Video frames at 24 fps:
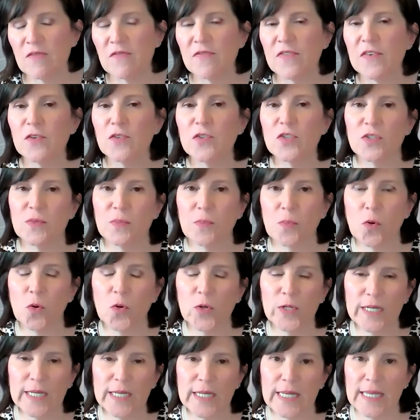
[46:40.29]
and feel
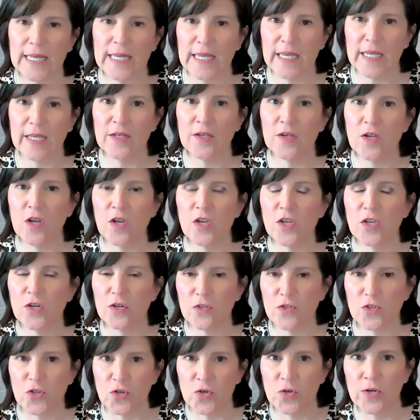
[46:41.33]
supported in
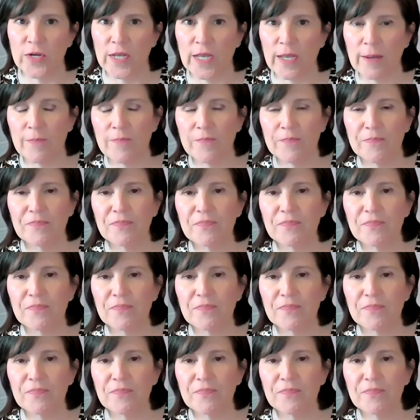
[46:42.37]
your journey.